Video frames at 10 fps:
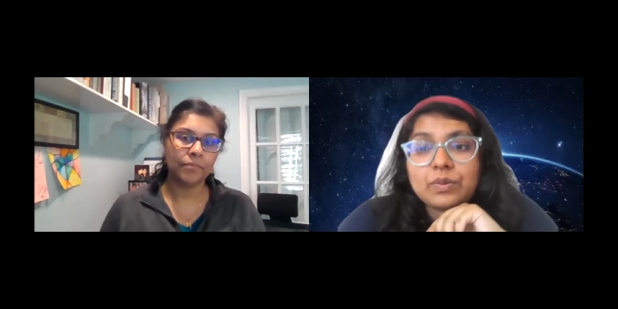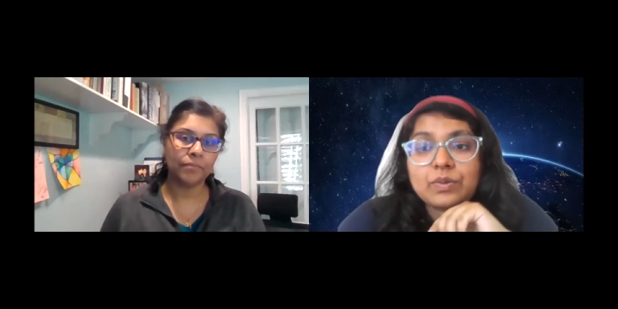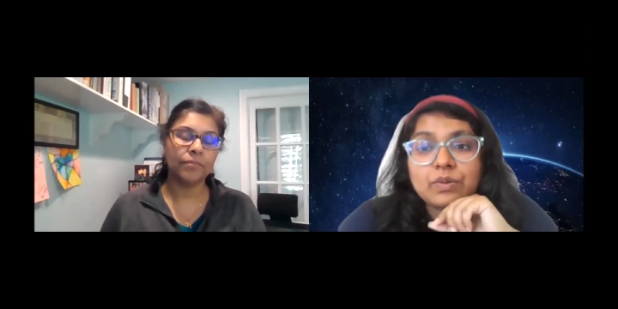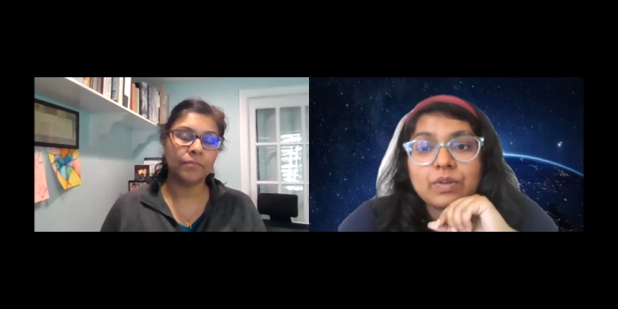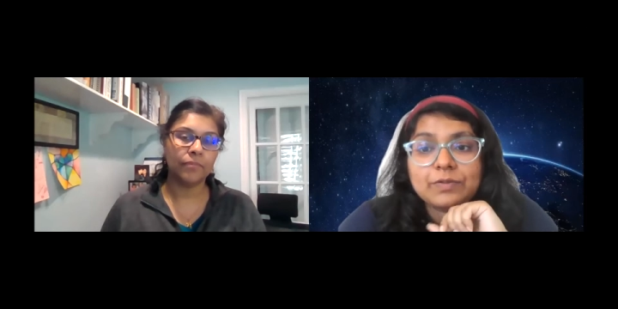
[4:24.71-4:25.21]

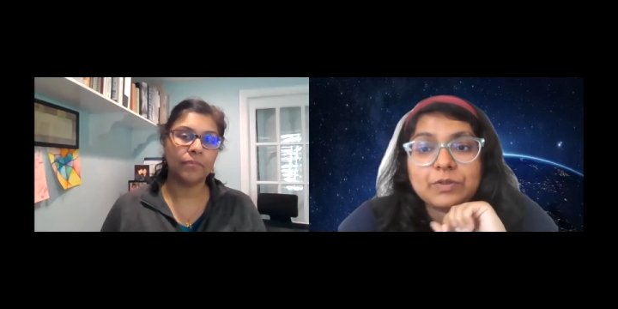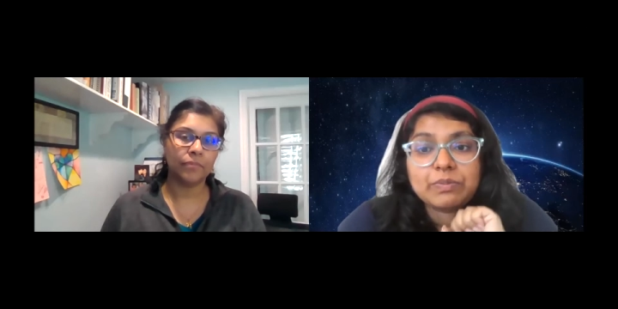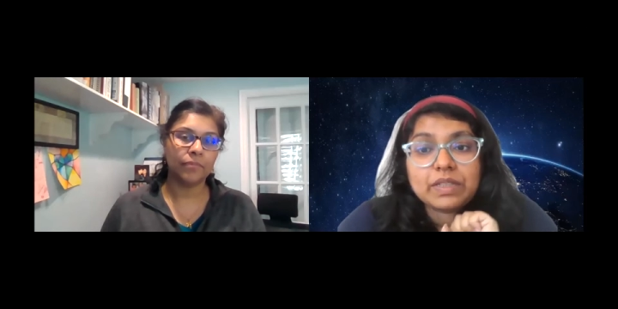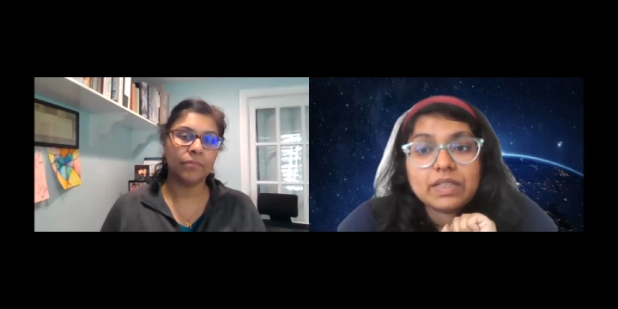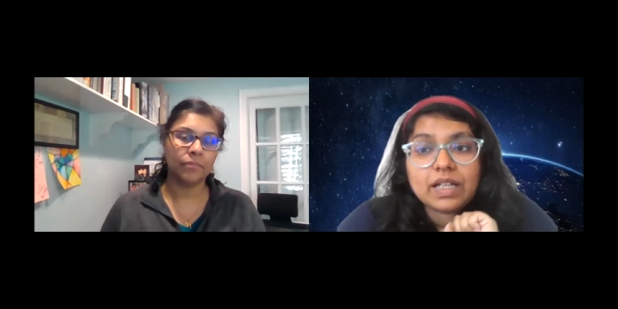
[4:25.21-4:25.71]
Speaker 1: so you
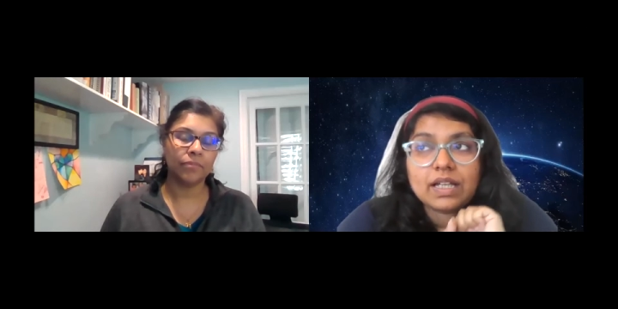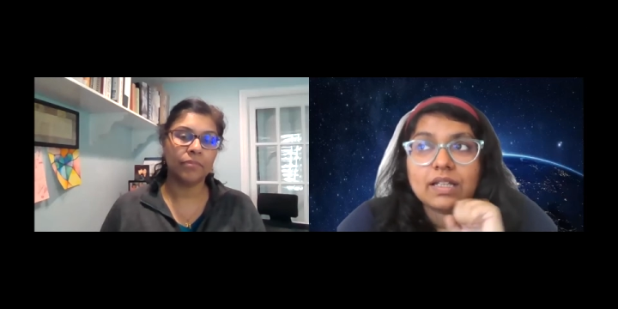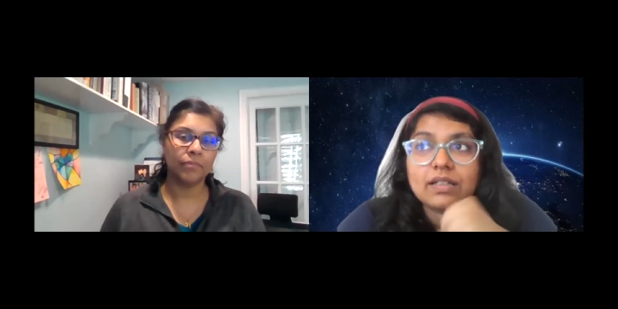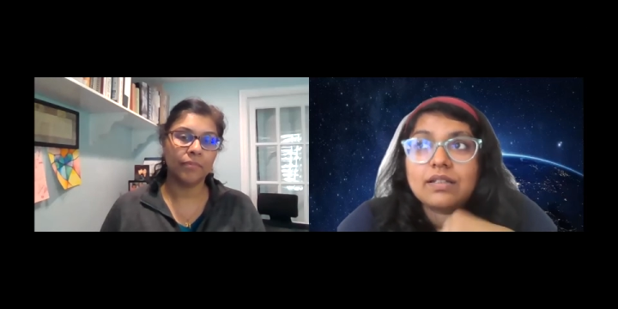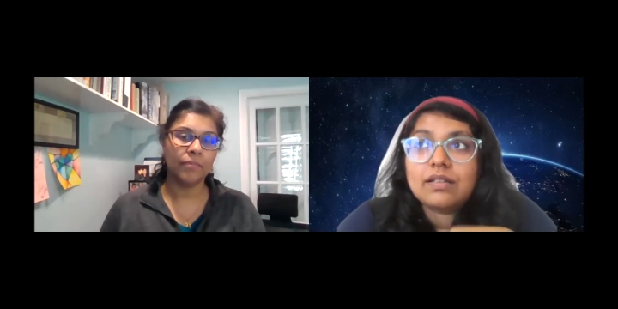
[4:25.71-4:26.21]
have to be
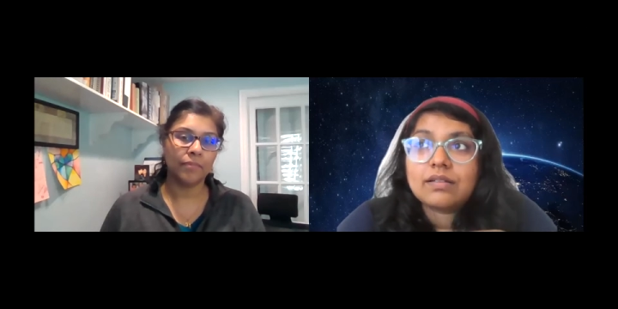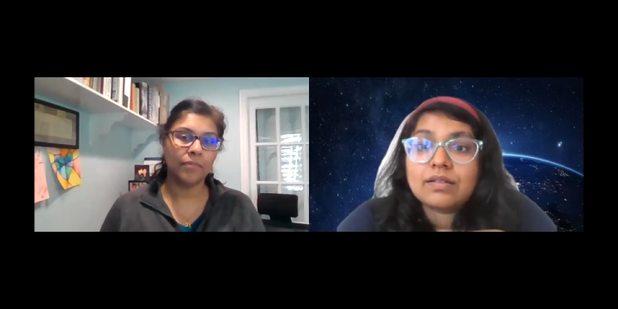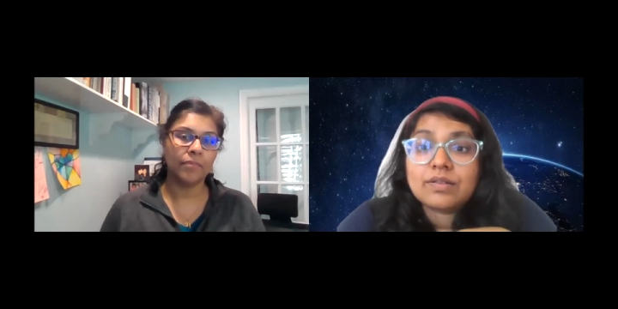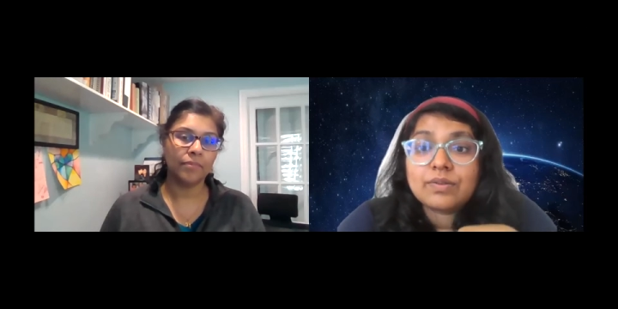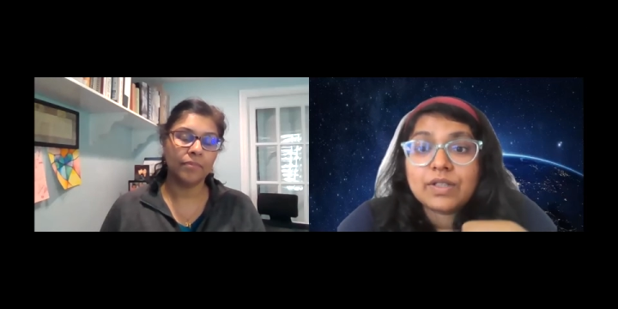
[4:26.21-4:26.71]
like
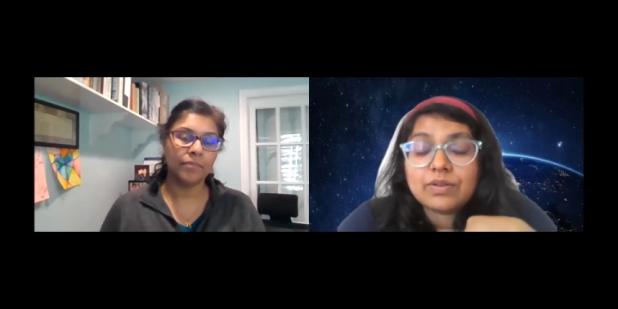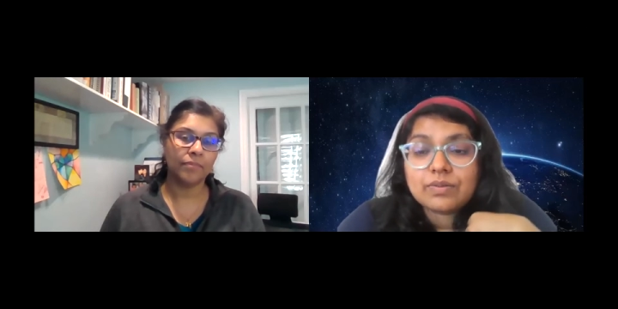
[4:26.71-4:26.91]
uh,